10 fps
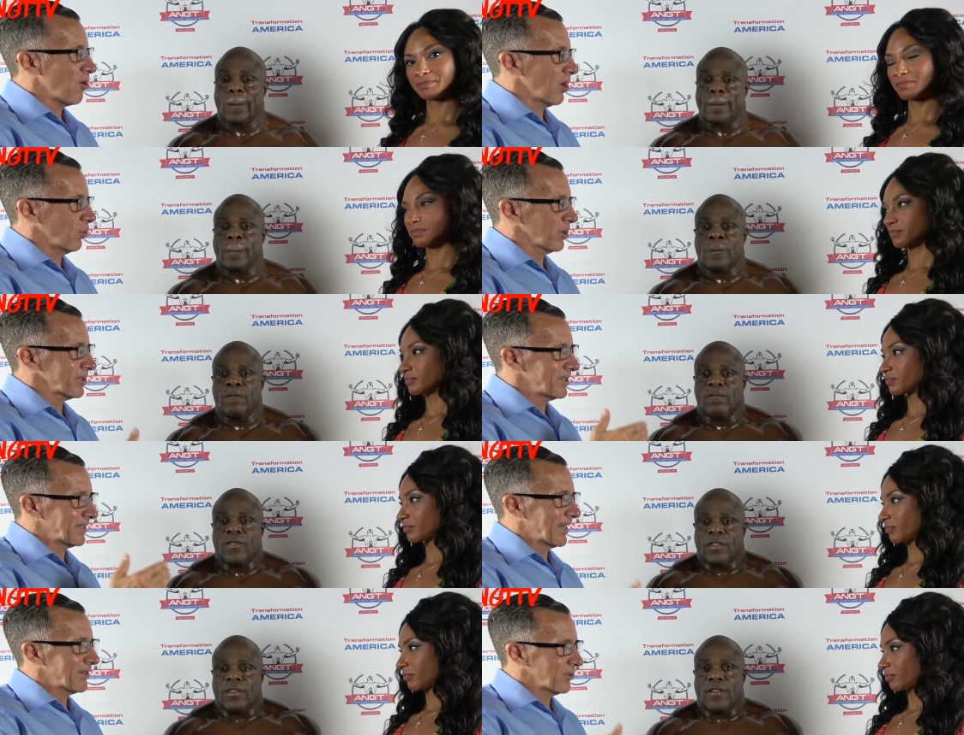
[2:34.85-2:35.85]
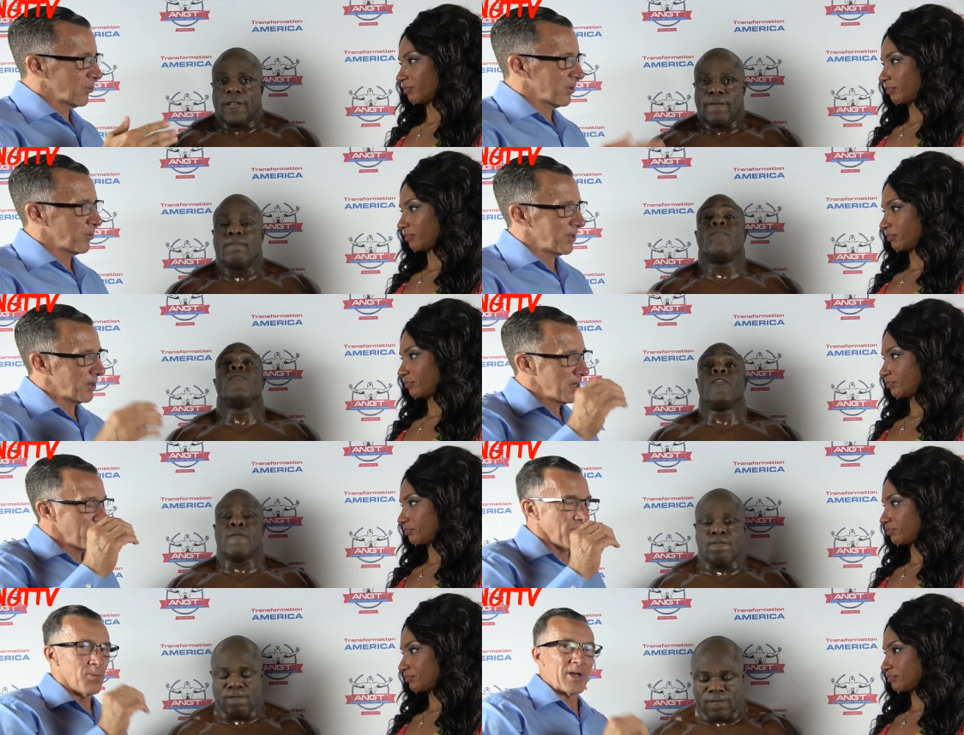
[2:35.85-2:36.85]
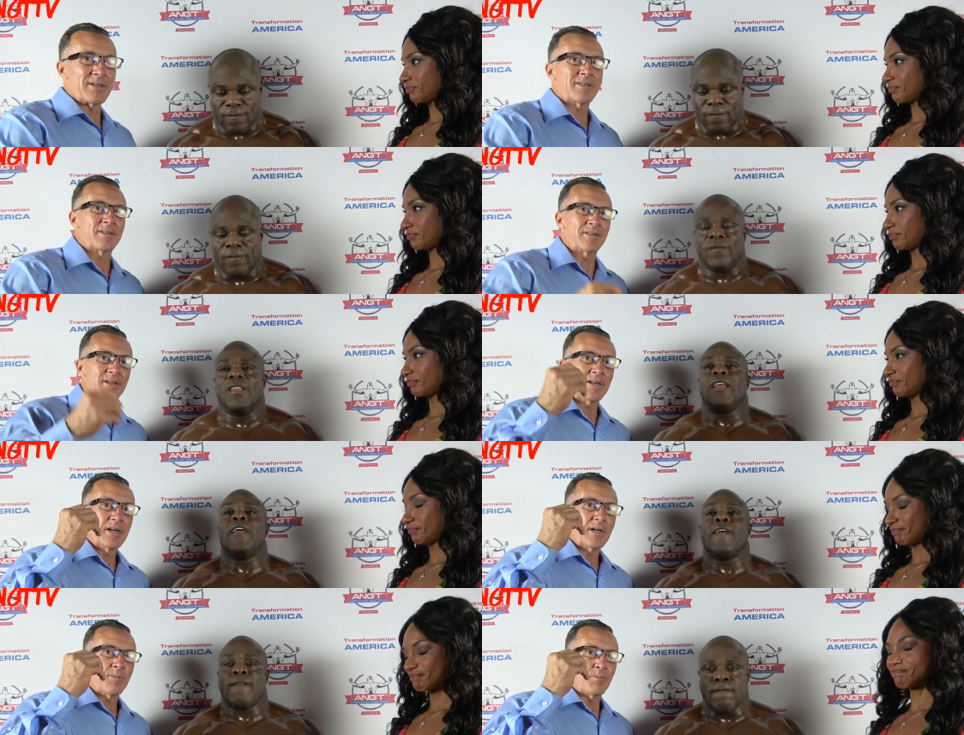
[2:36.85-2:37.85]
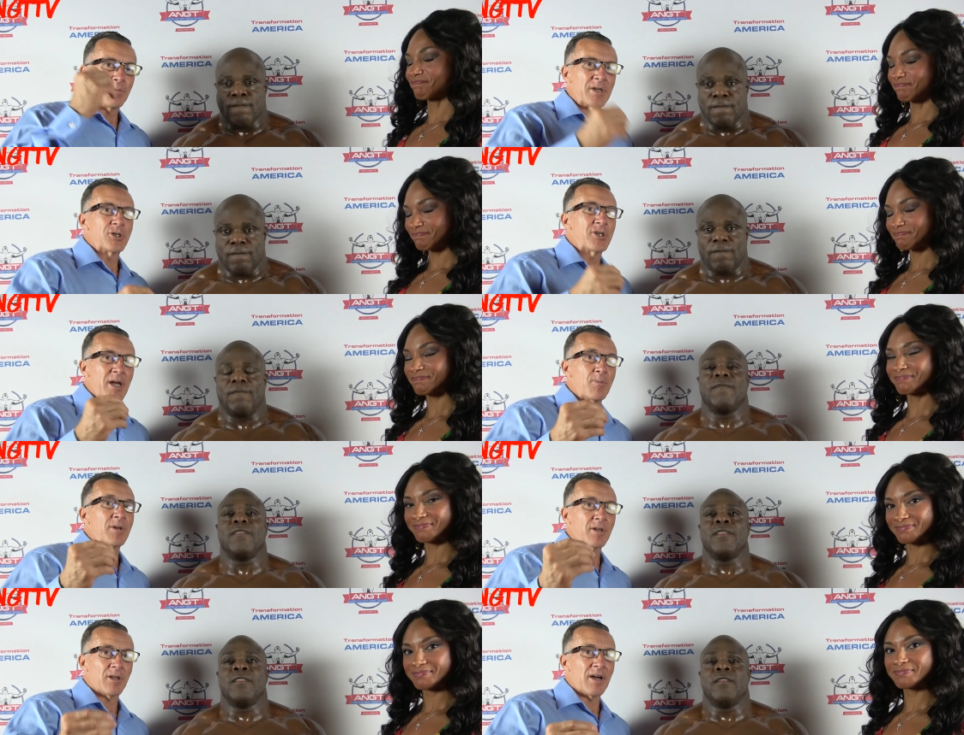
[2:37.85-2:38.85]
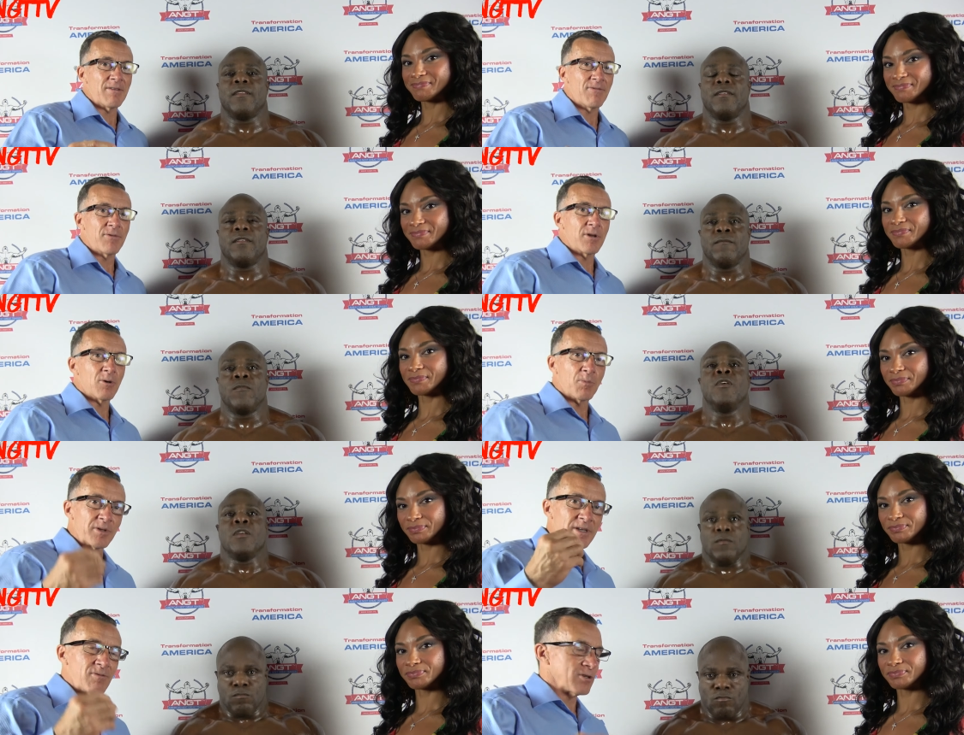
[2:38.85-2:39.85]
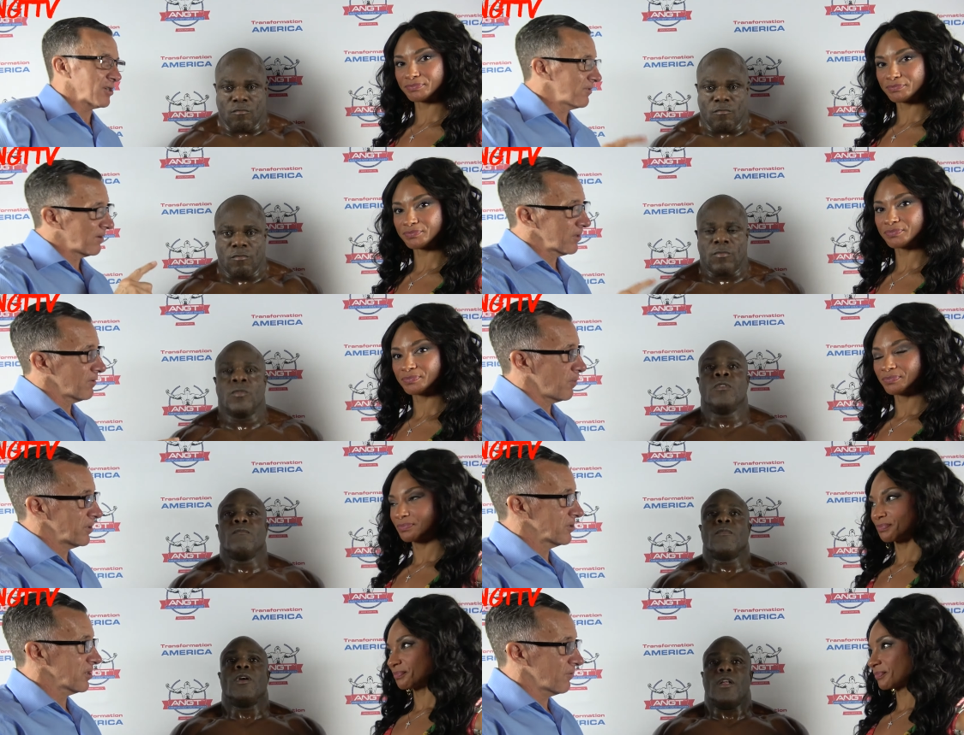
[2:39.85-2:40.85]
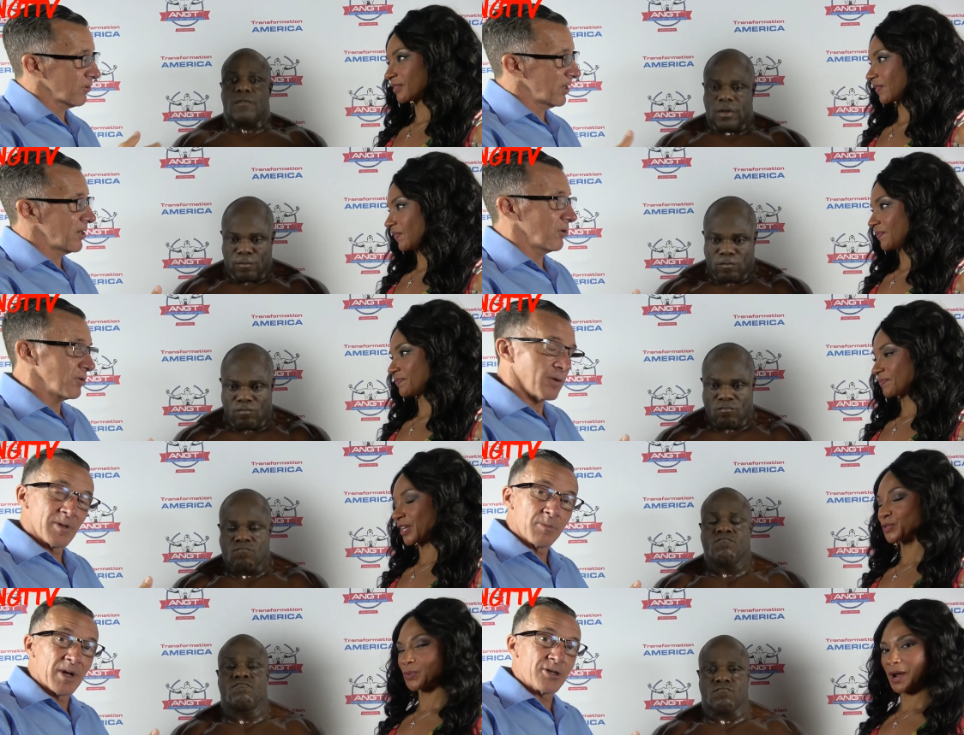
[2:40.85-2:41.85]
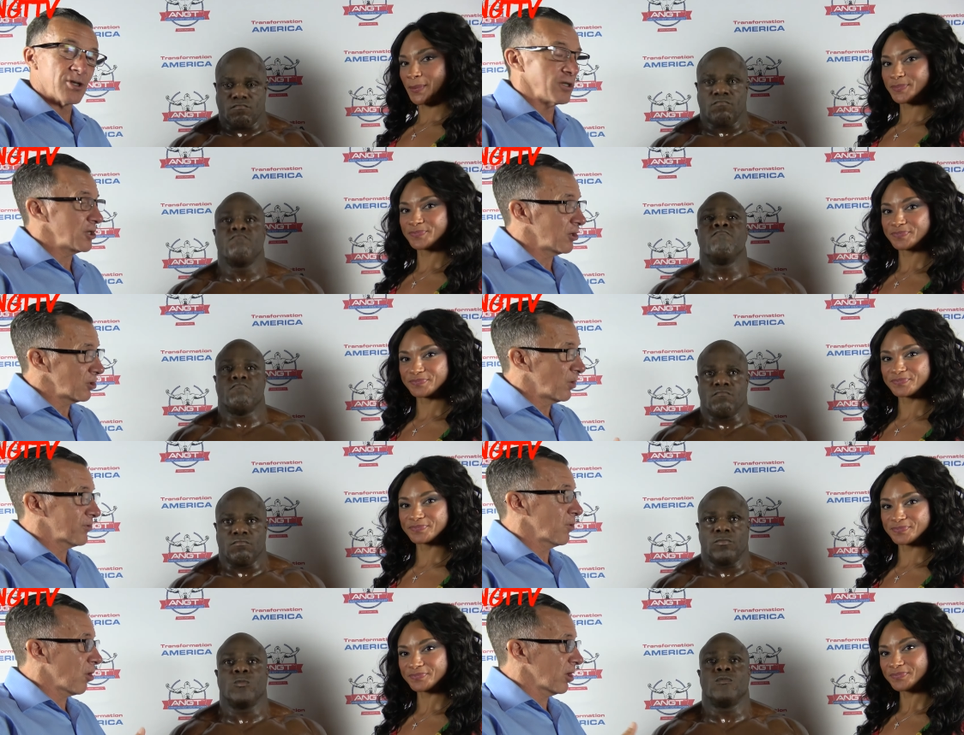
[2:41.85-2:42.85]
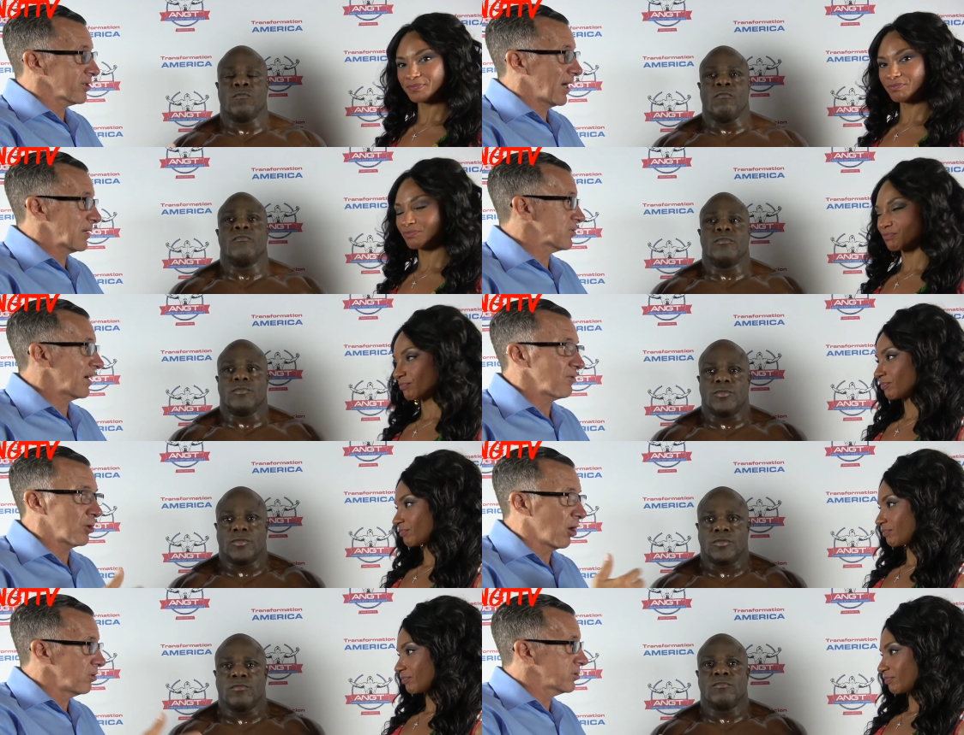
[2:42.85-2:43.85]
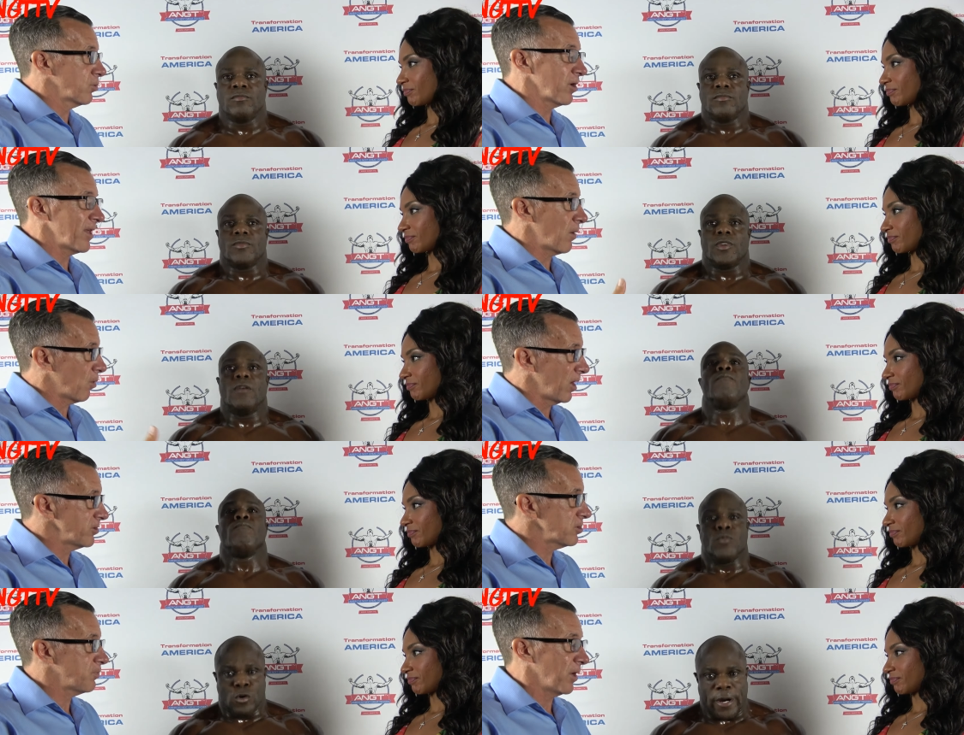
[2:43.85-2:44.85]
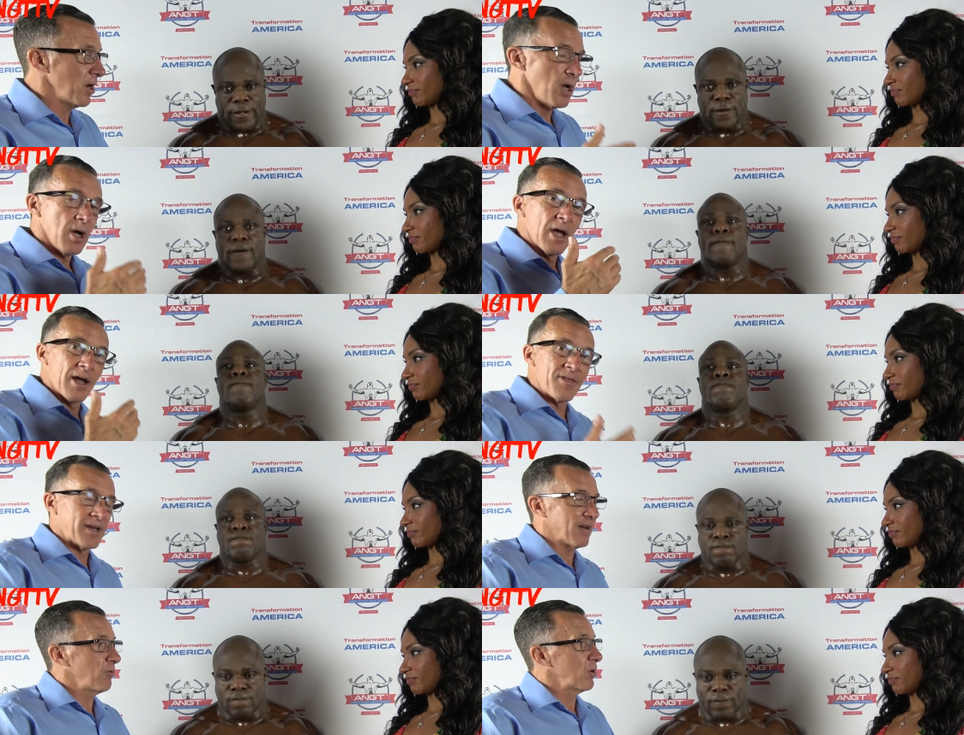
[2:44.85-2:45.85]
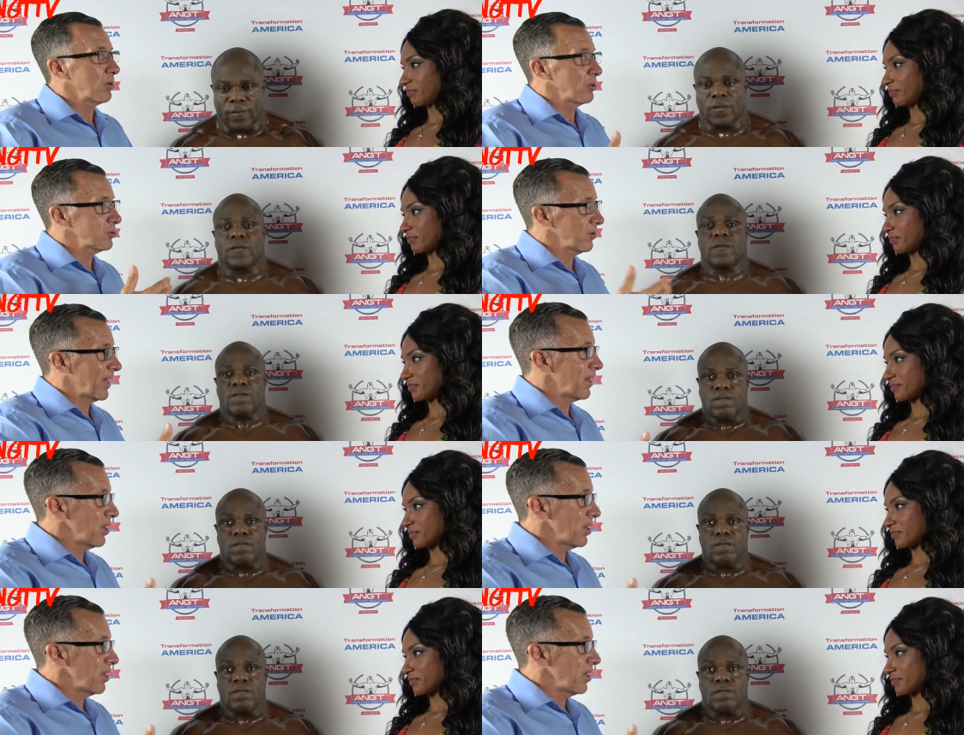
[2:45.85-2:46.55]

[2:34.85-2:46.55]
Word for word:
Speaker 1: hard work to get to it, but basically, be a champion in life. You know, believe in yourself. Never give up on yourself. Orlando, I mean, That's you mentioned, right. you know, you went through hard times, not even going to where that was, but I think everyone goes through that